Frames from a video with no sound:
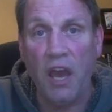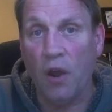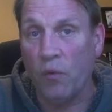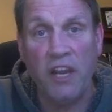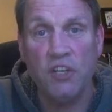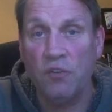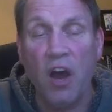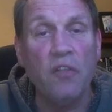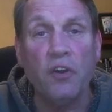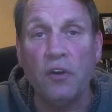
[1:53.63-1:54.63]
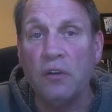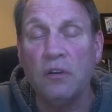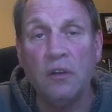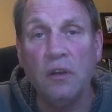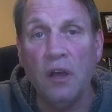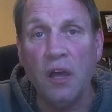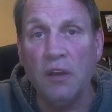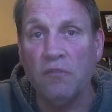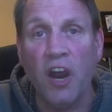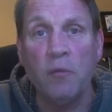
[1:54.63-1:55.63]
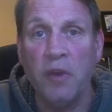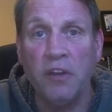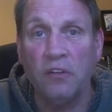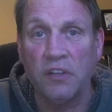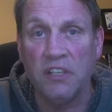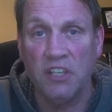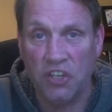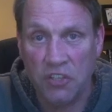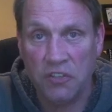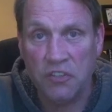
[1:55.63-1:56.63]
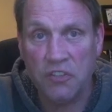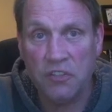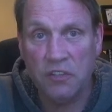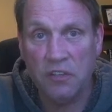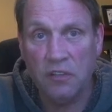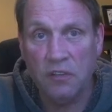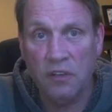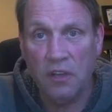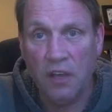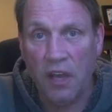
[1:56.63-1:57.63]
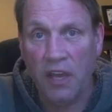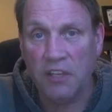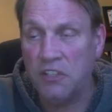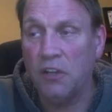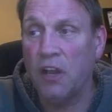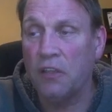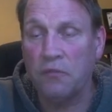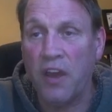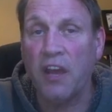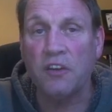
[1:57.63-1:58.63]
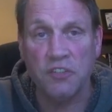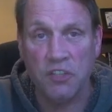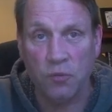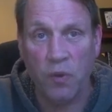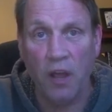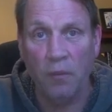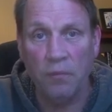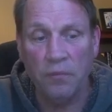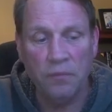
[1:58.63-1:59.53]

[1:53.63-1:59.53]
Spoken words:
a range of other environmental conditions, and still other factors as well.